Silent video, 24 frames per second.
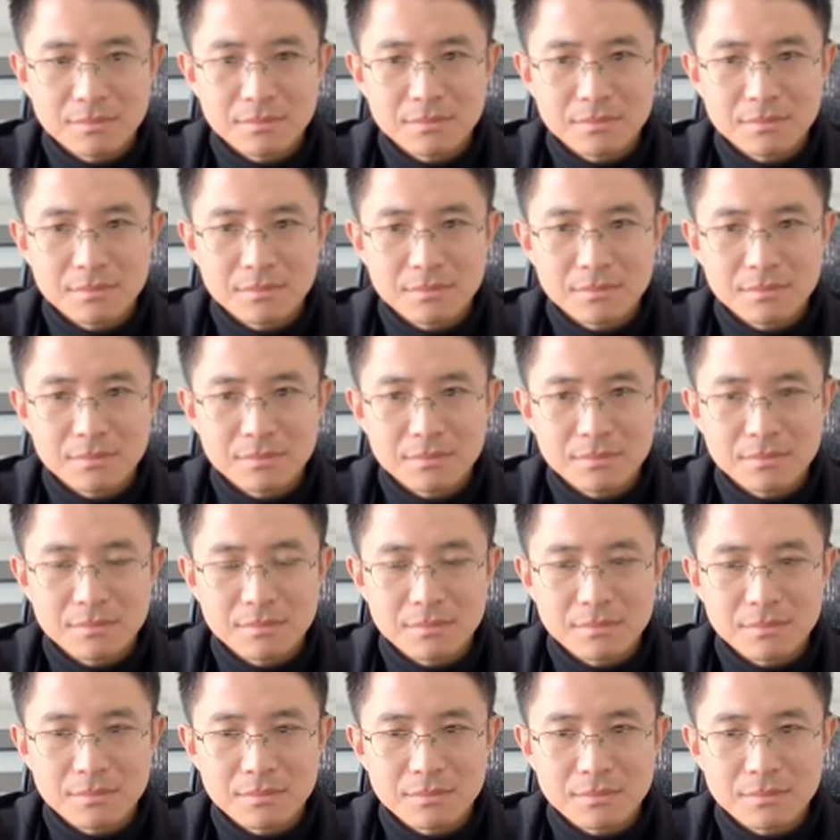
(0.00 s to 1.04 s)

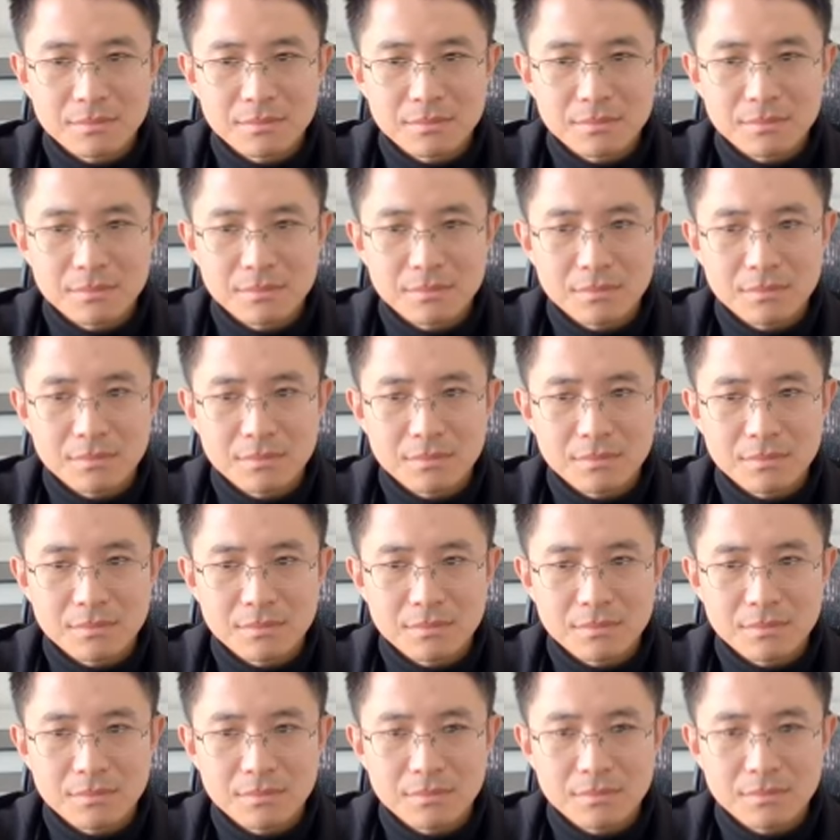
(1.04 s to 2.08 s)

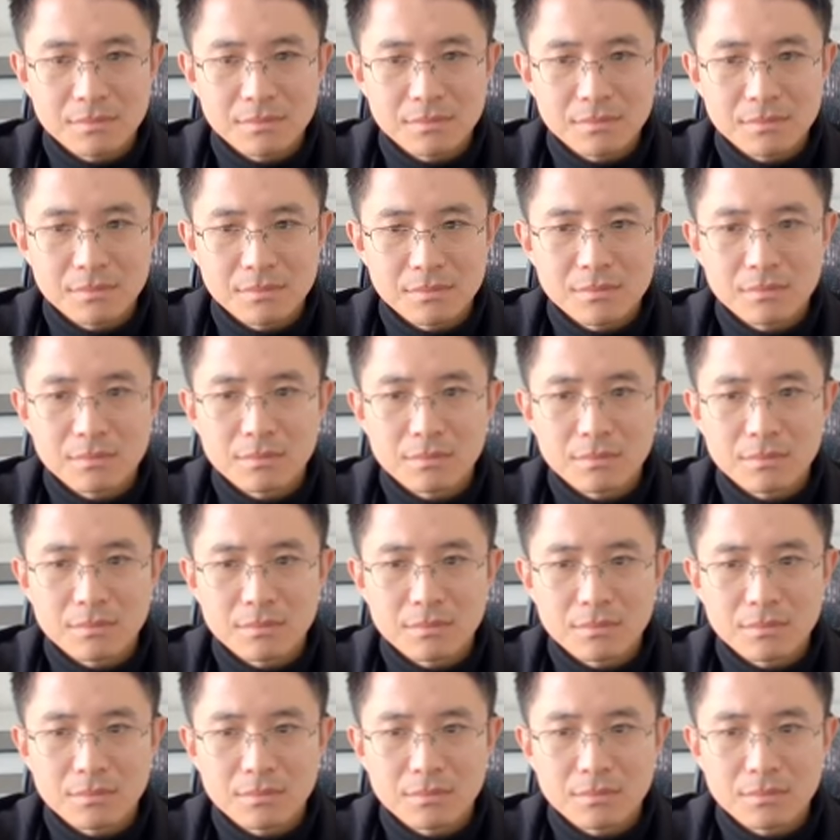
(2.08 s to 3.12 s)

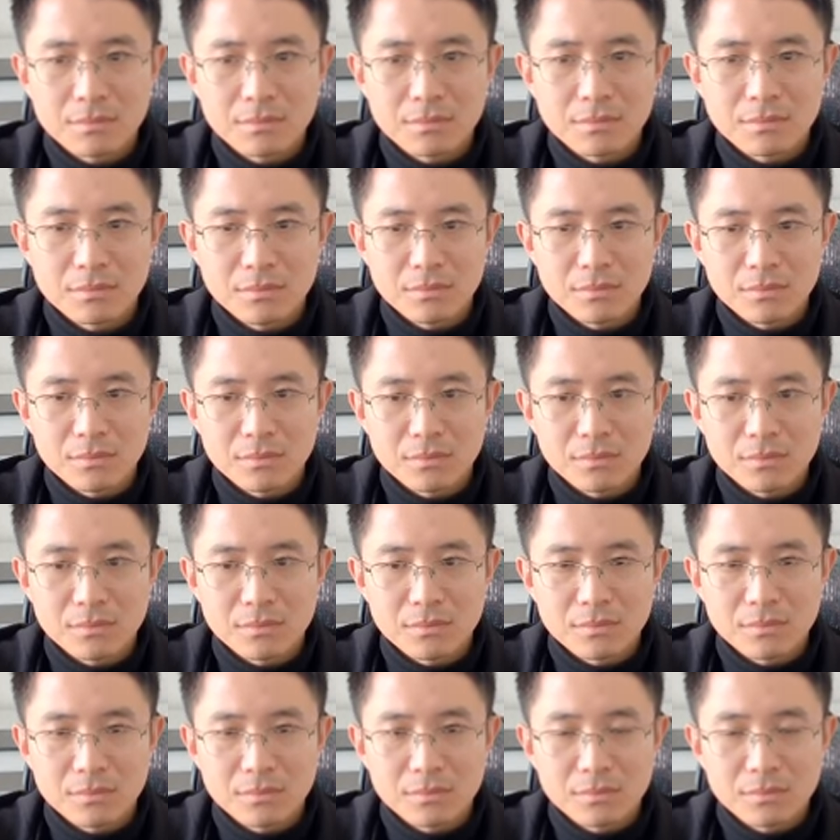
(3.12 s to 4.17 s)

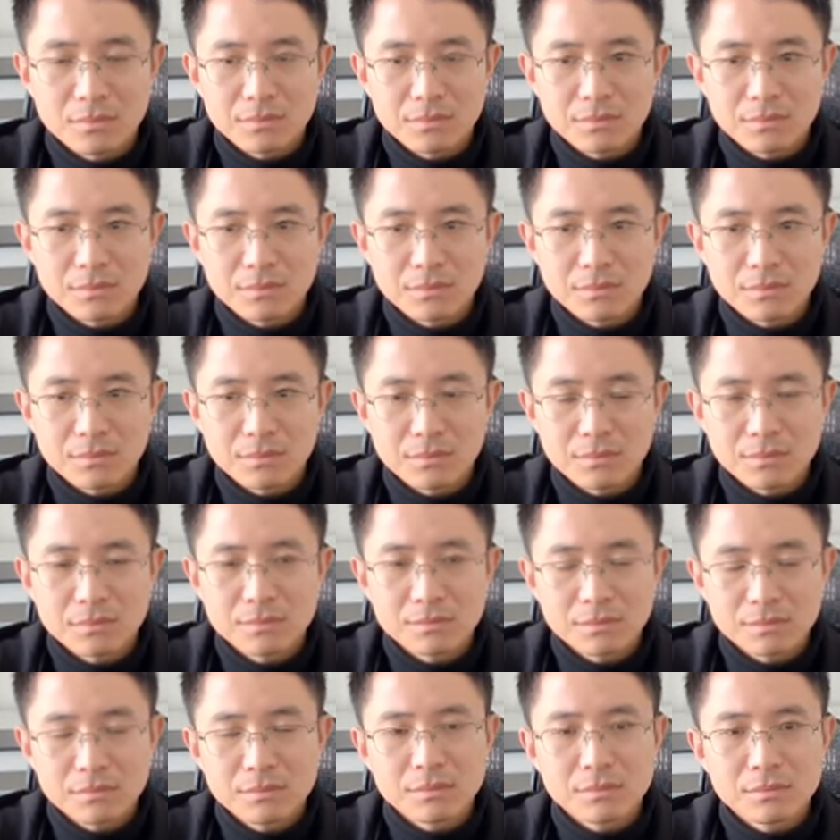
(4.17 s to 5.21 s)

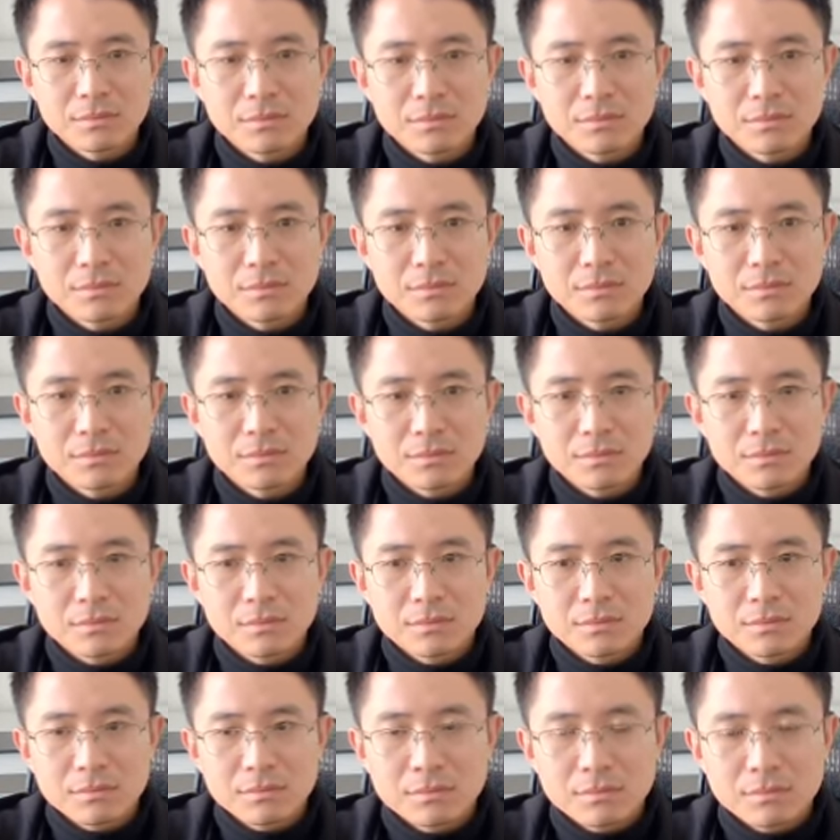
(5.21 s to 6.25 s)

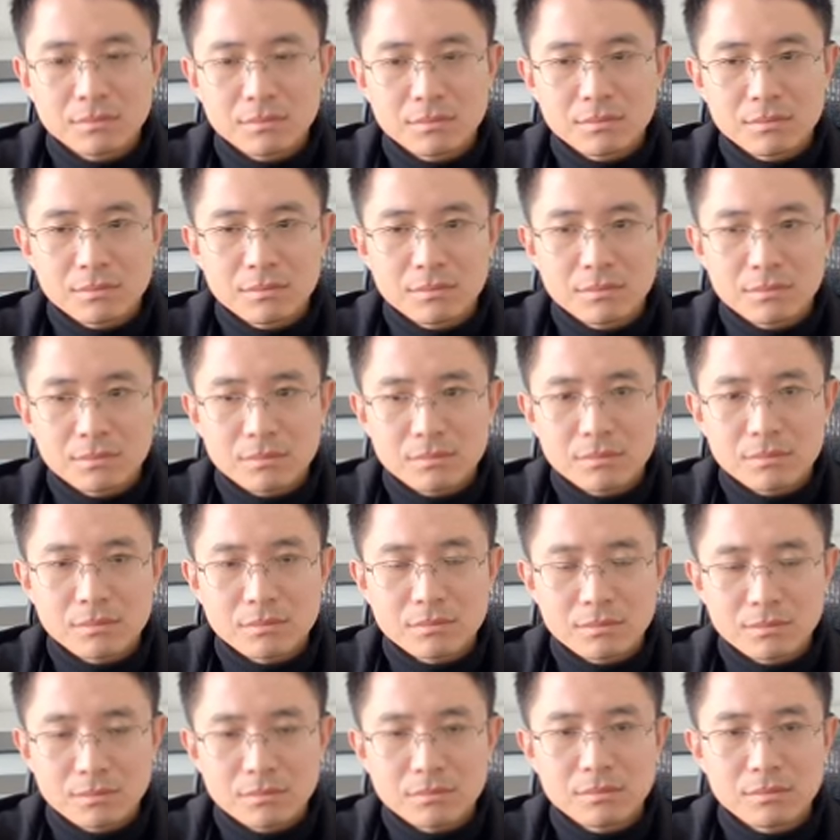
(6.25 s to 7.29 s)

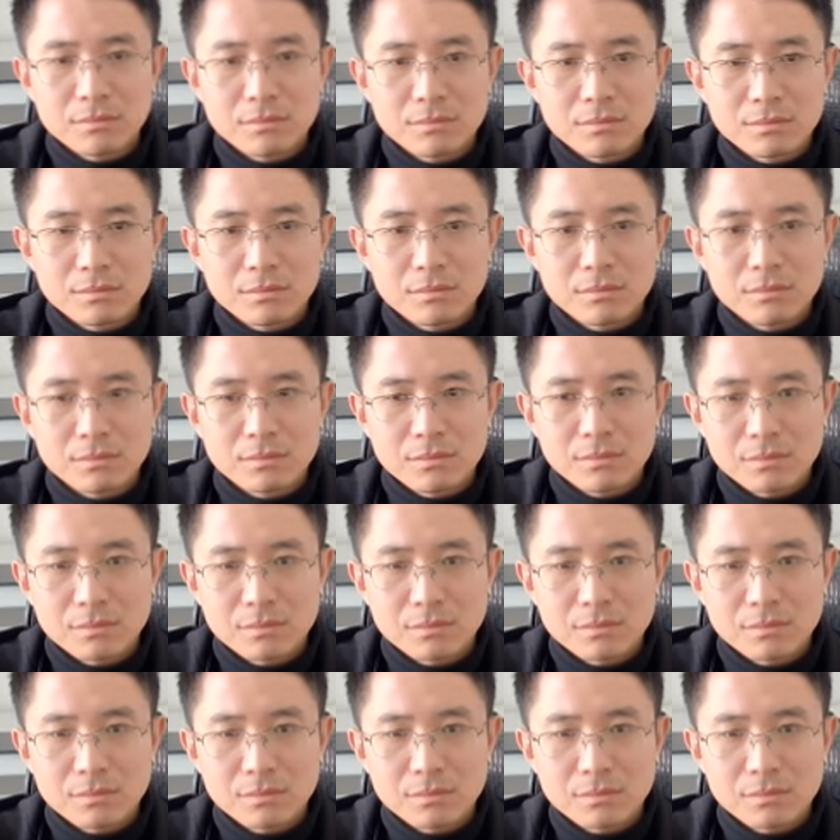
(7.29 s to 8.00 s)
No words are spoken by the person on screen.